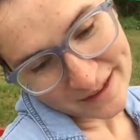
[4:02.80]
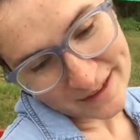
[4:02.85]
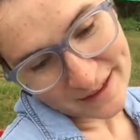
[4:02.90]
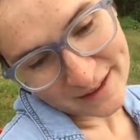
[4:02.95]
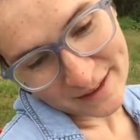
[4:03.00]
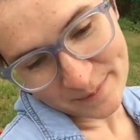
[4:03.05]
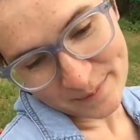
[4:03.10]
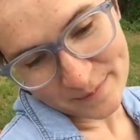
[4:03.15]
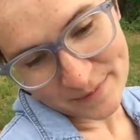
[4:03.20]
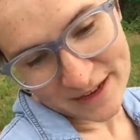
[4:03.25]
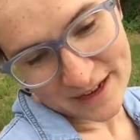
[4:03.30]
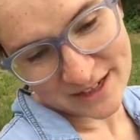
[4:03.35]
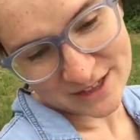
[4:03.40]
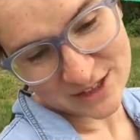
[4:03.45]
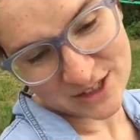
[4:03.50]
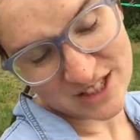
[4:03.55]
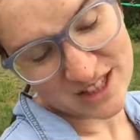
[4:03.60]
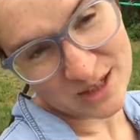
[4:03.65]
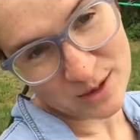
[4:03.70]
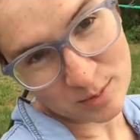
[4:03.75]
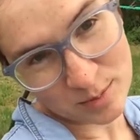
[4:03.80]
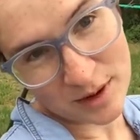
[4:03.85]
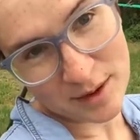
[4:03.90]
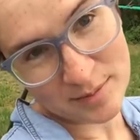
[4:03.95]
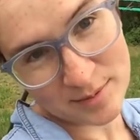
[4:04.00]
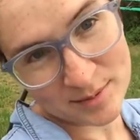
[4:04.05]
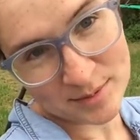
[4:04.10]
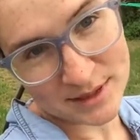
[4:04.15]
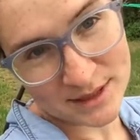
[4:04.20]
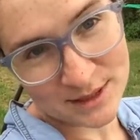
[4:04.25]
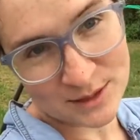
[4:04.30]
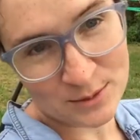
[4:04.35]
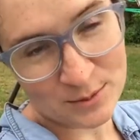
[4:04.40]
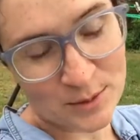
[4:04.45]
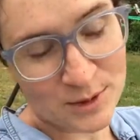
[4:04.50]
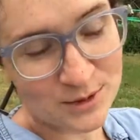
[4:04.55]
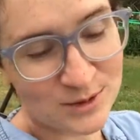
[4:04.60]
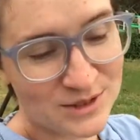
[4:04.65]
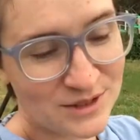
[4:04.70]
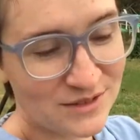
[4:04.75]
Um, actually, they'll probably do
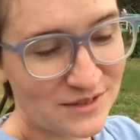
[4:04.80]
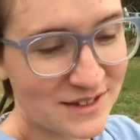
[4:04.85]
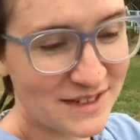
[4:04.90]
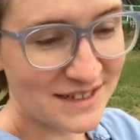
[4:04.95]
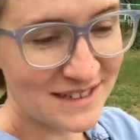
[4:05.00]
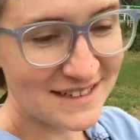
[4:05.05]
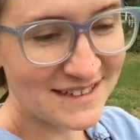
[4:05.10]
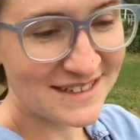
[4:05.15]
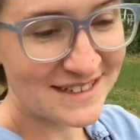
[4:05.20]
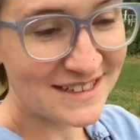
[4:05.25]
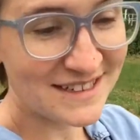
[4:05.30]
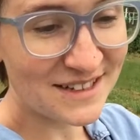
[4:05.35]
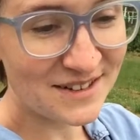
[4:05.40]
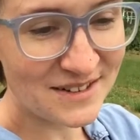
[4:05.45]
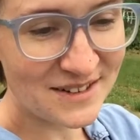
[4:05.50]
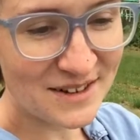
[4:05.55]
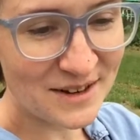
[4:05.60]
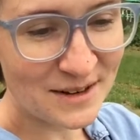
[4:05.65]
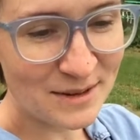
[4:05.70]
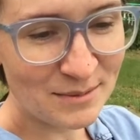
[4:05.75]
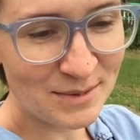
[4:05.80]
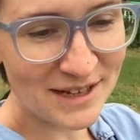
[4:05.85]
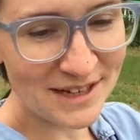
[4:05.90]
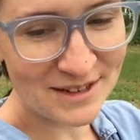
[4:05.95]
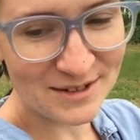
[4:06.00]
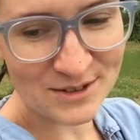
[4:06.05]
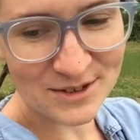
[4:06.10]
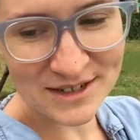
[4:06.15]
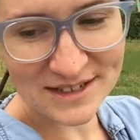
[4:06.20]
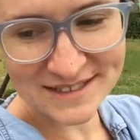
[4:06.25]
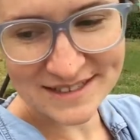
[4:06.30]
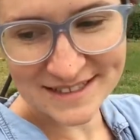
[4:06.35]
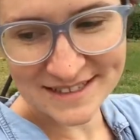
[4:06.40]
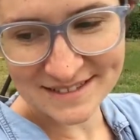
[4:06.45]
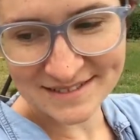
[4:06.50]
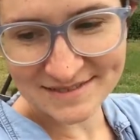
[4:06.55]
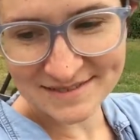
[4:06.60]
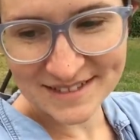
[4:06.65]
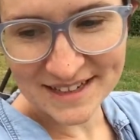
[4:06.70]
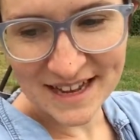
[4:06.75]
most of it, so it ought to be interesting.